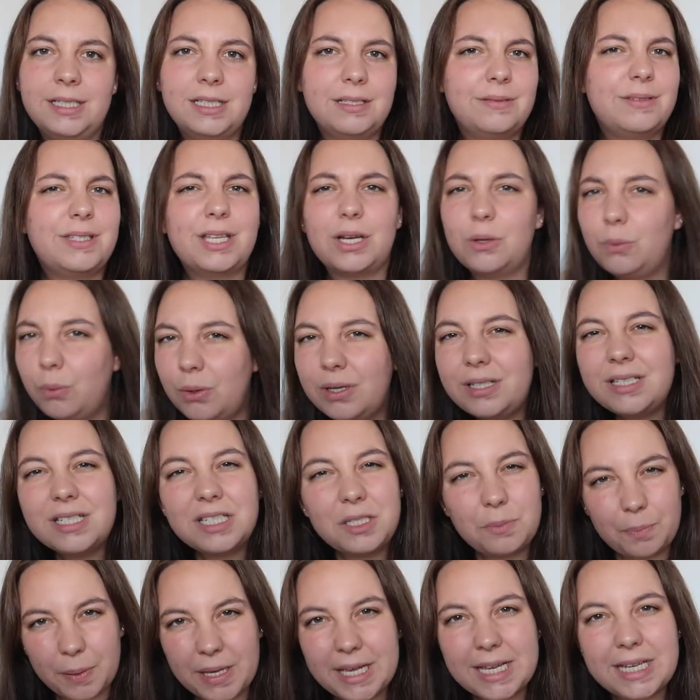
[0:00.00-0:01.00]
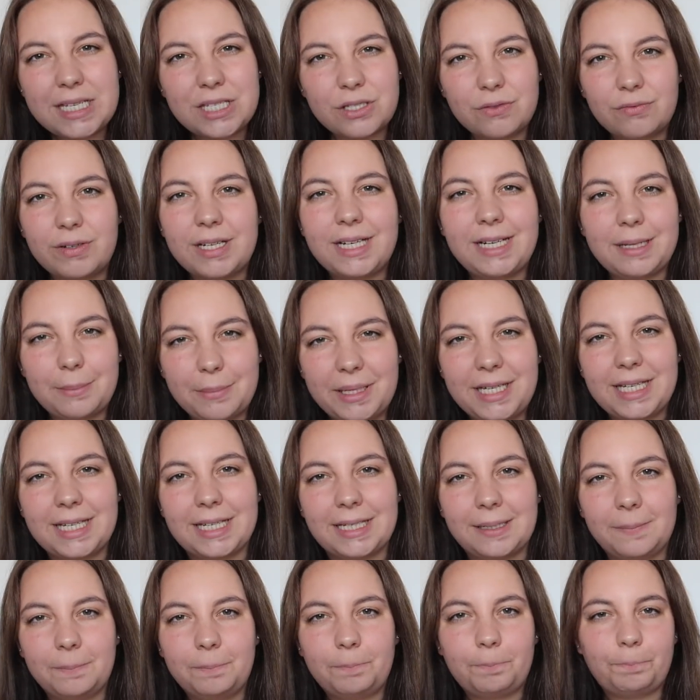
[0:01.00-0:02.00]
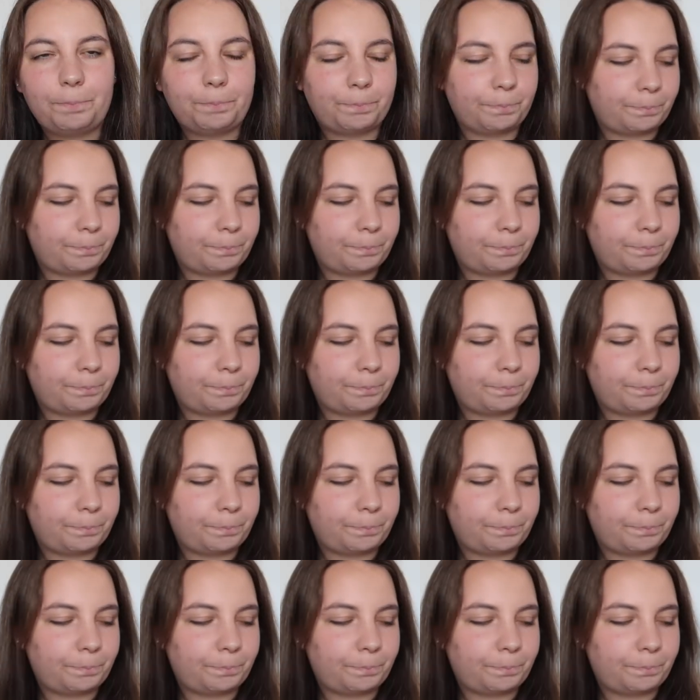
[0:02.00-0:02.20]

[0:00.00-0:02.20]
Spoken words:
So what does peace really mean?